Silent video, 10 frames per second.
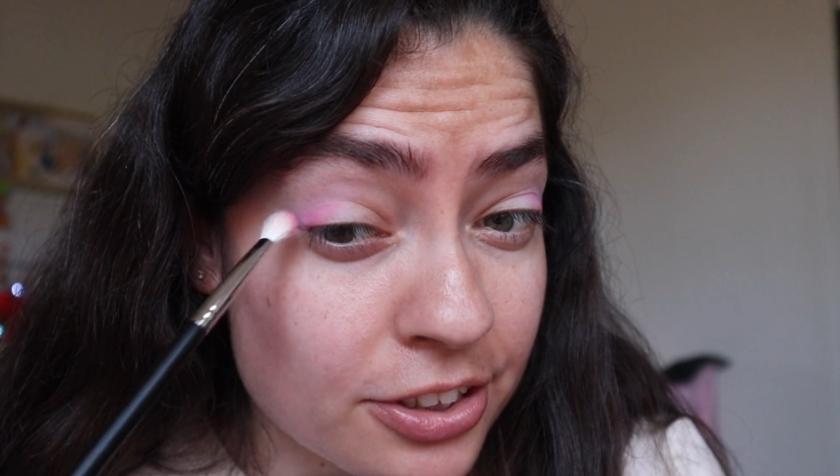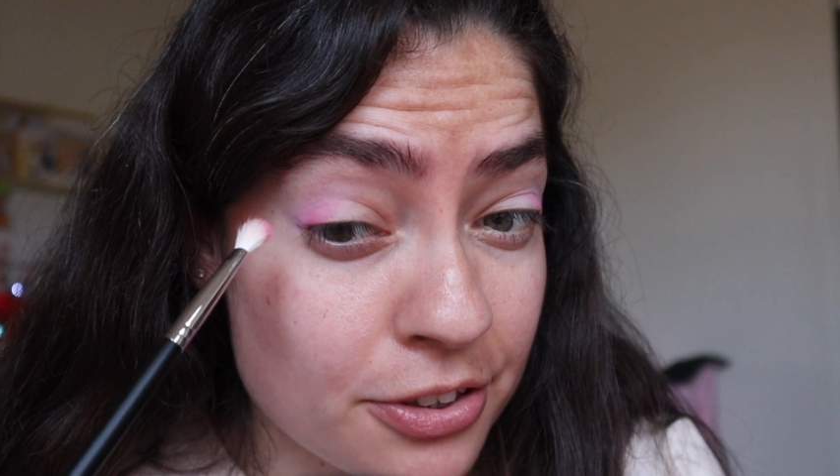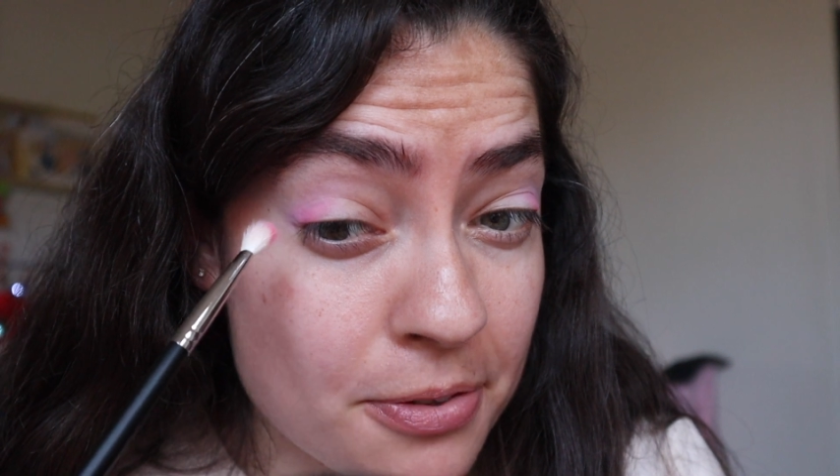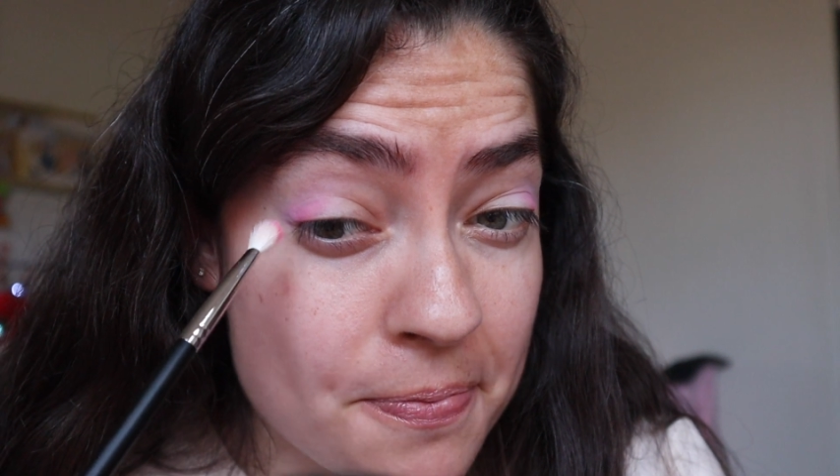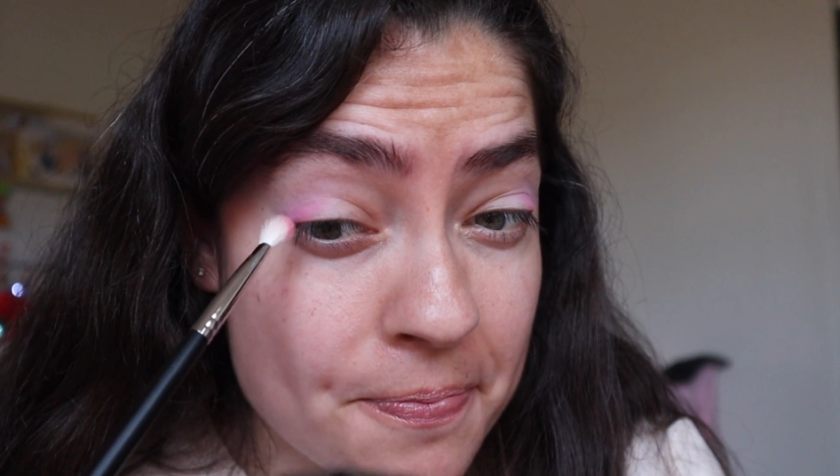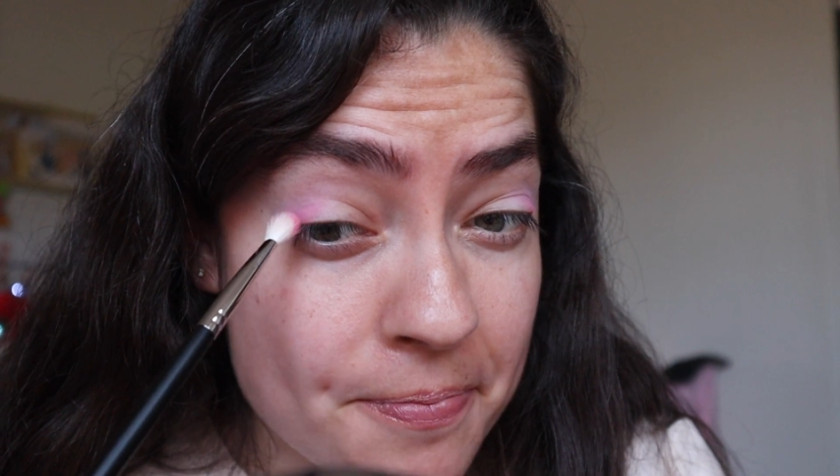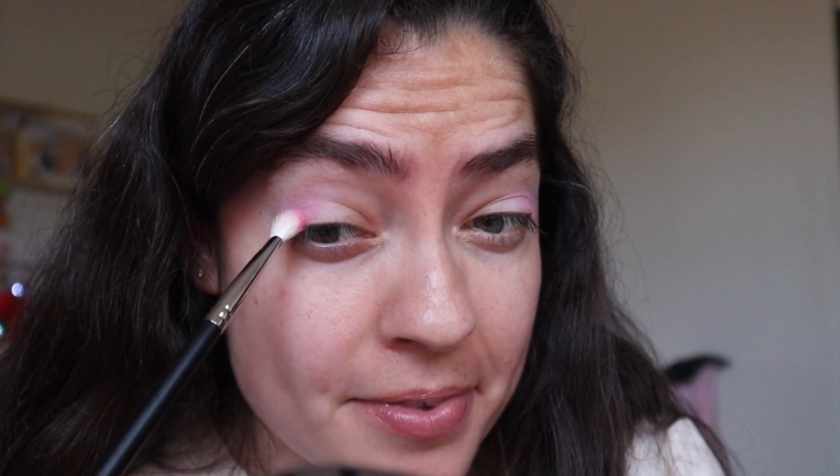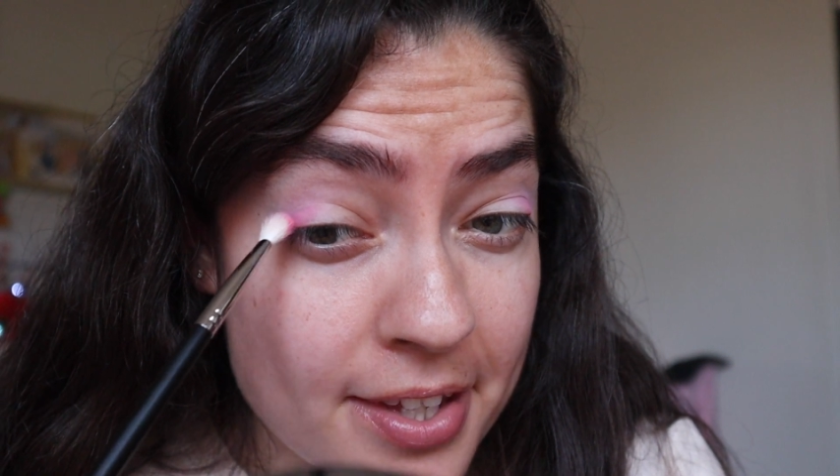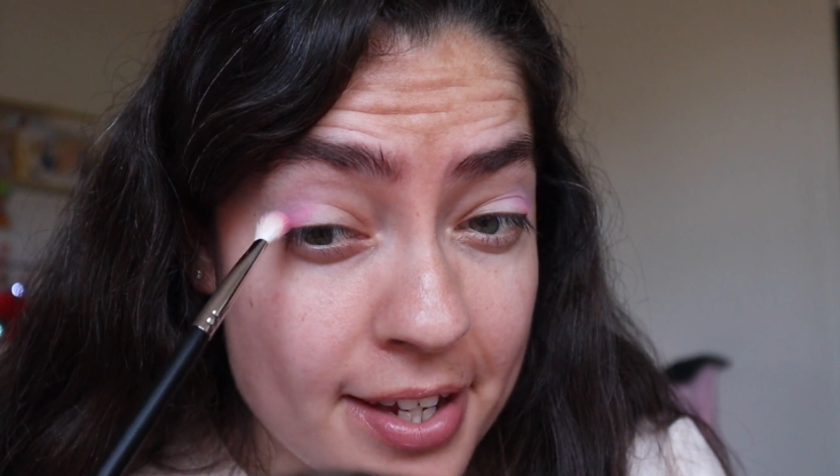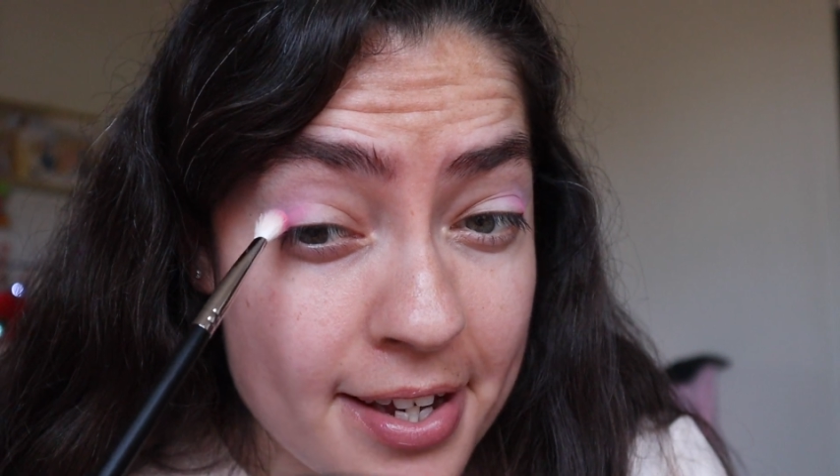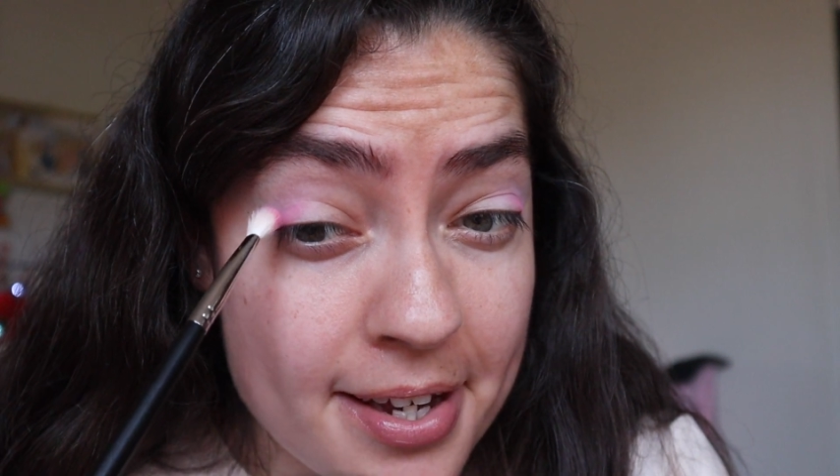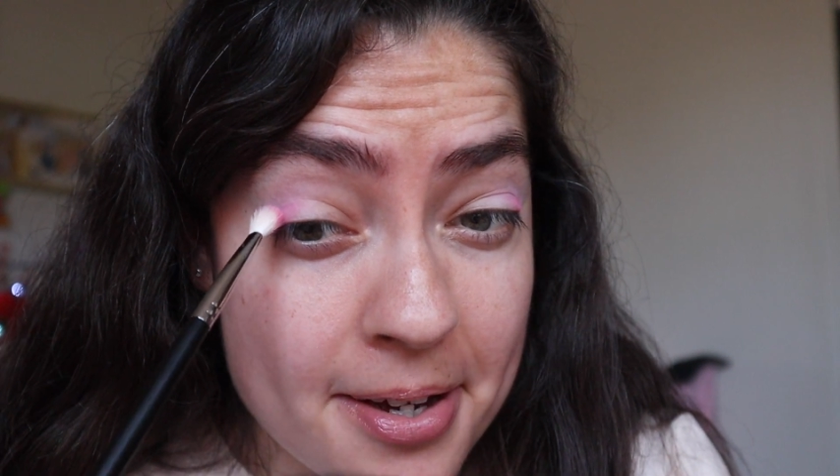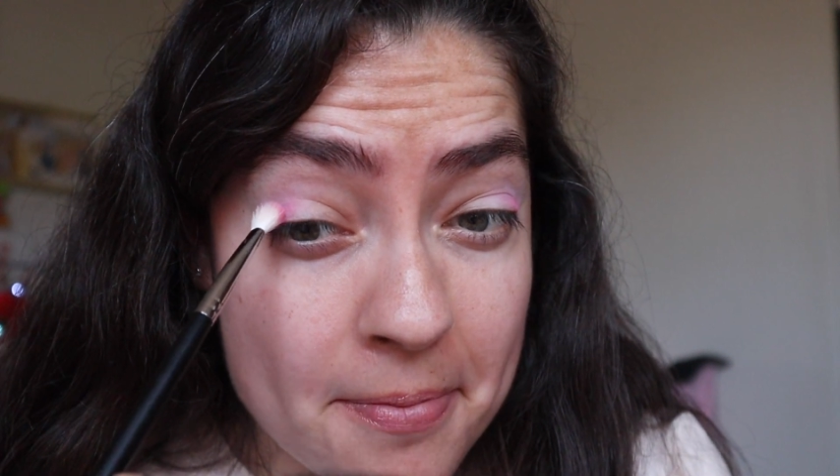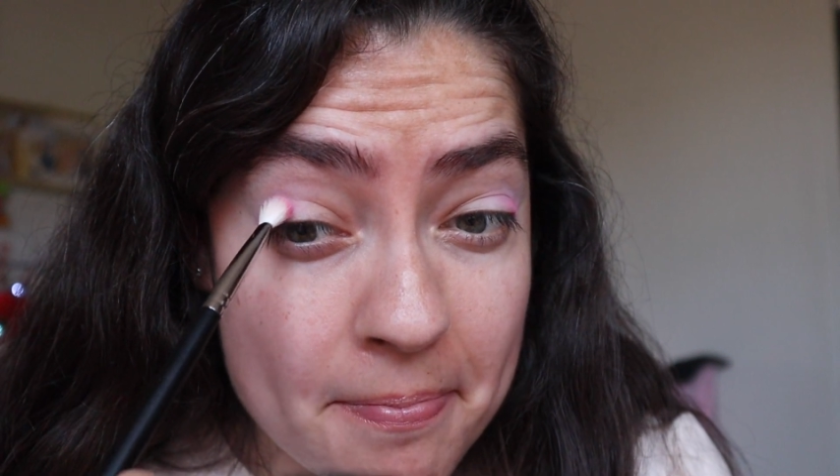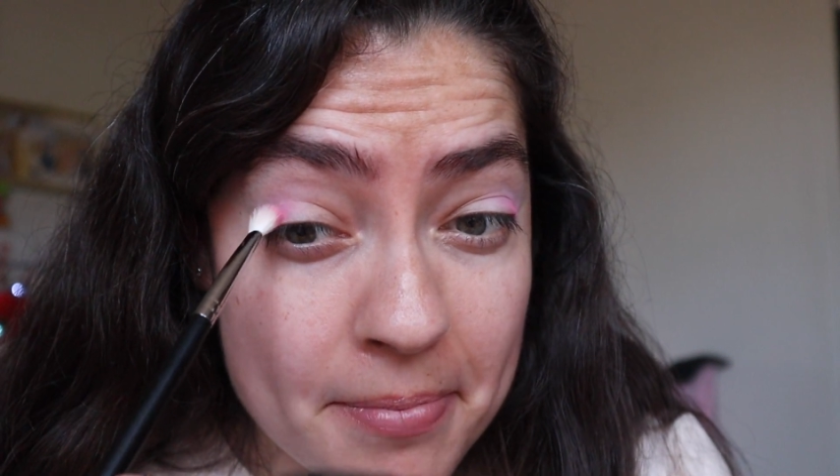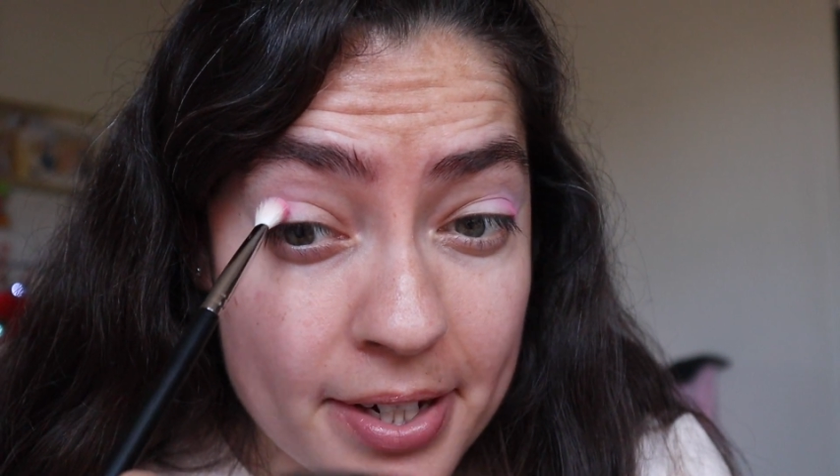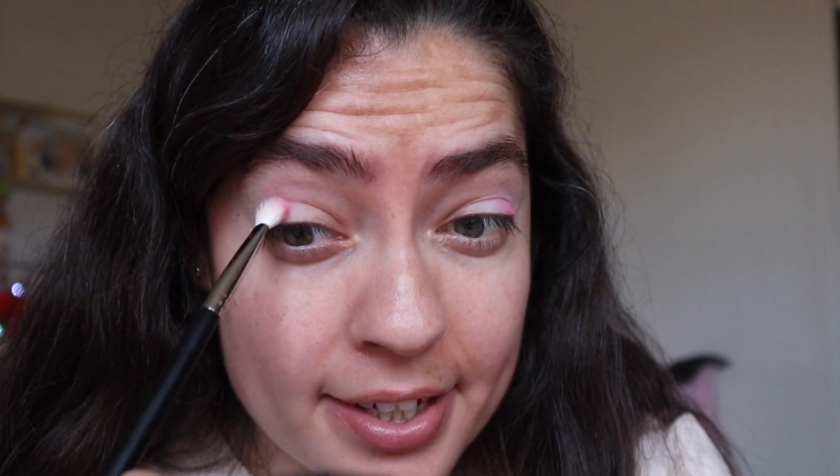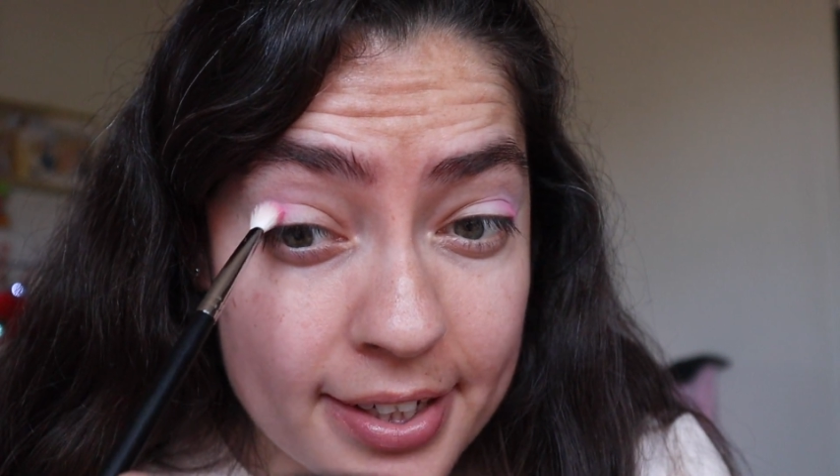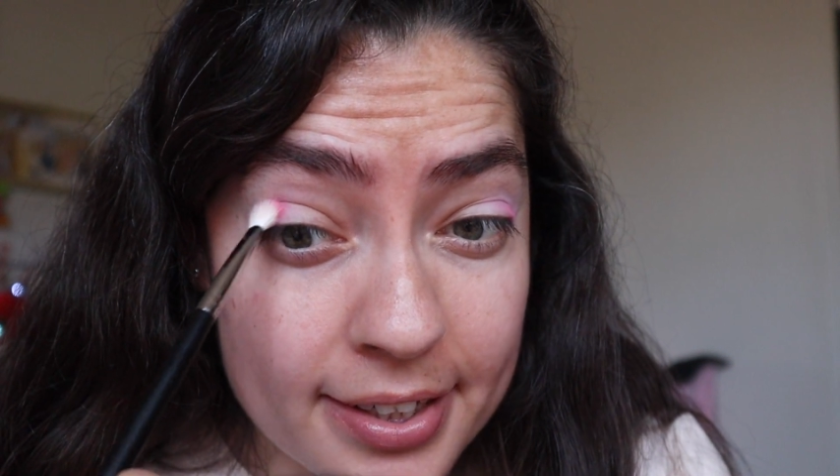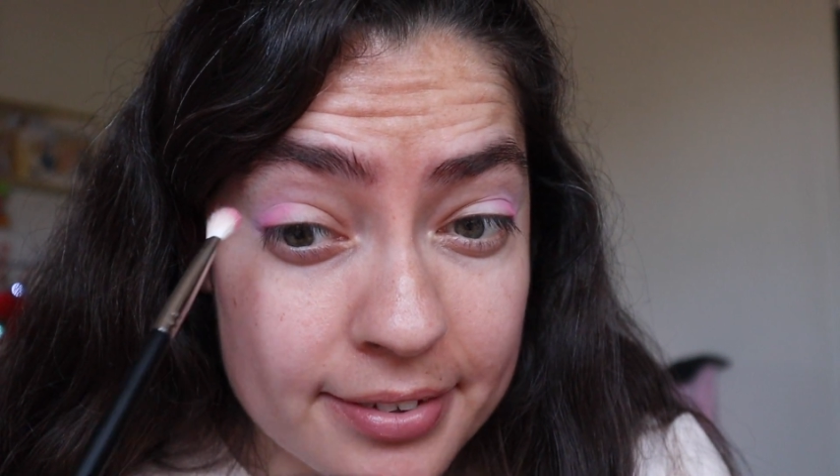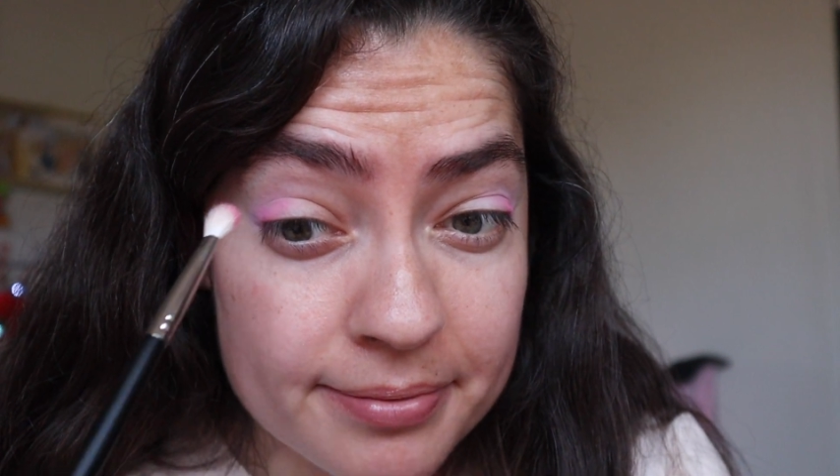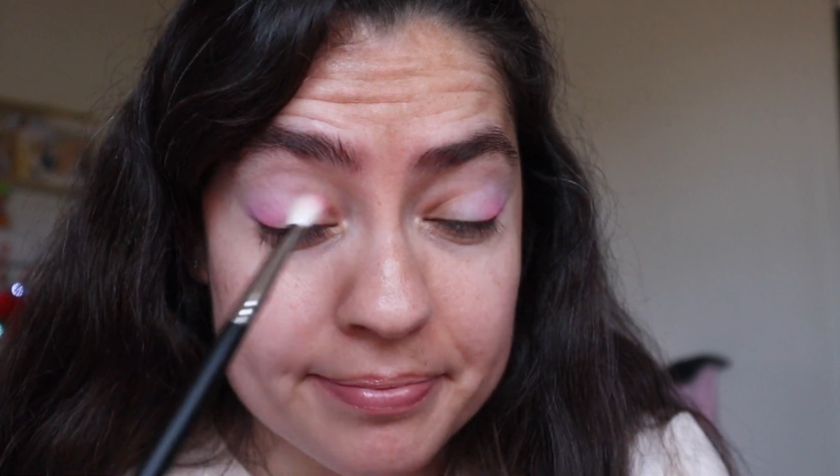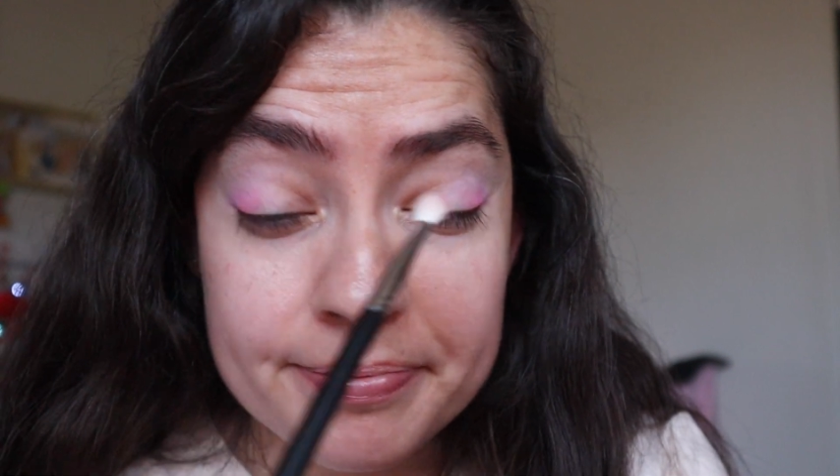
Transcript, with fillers: to. But